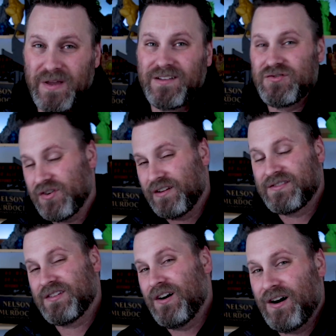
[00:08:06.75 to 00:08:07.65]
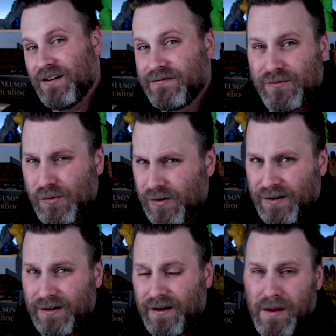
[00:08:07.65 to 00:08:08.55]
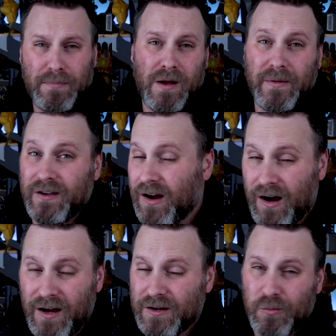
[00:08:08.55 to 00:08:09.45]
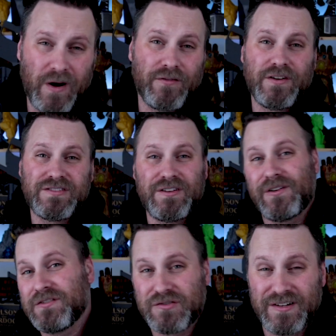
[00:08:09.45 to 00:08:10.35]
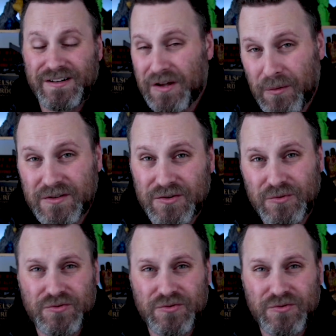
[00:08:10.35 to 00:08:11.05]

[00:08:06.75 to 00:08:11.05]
being Jigsaw for an upcoming con or whatever it is that you're interested in going to,